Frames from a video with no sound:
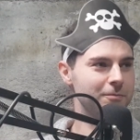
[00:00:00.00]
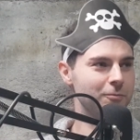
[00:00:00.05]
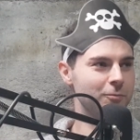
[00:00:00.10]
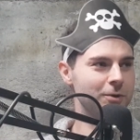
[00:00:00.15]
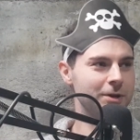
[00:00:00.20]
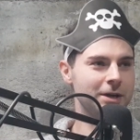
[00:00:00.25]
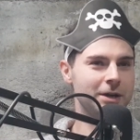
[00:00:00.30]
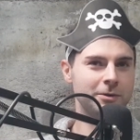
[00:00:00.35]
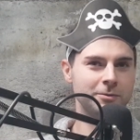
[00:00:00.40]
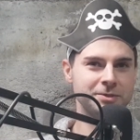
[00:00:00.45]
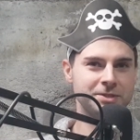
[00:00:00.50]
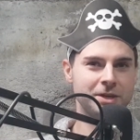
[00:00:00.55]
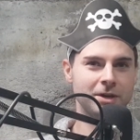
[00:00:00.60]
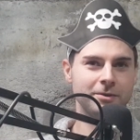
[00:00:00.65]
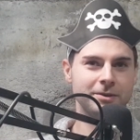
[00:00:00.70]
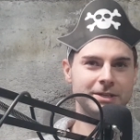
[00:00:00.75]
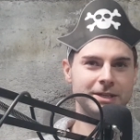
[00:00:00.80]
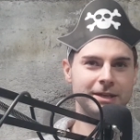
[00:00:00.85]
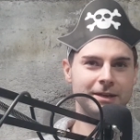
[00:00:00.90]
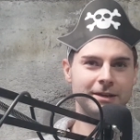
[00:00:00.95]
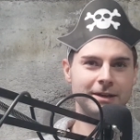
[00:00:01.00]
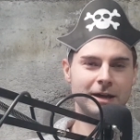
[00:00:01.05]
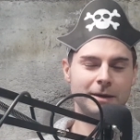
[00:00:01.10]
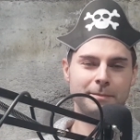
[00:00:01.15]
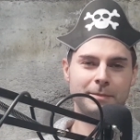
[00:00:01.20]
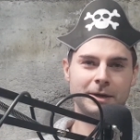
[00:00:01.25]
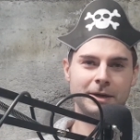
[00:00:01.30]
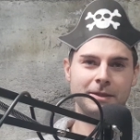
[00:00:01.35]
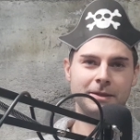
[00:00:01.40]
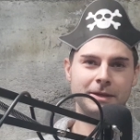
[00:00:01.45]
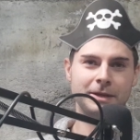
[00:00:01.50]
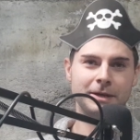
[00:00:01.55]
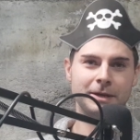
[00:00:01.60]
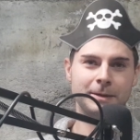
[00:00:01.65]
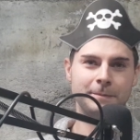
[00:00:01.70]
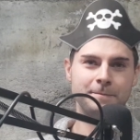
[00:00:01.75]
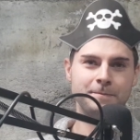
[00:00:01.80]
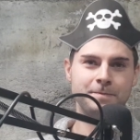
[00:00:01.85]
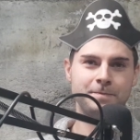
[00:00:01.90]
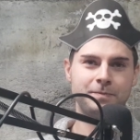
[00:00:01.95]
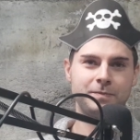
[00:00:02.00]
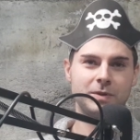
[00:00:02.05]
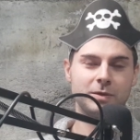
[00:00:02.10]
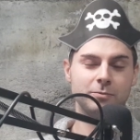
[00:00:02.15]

when I was going to get it out by the um,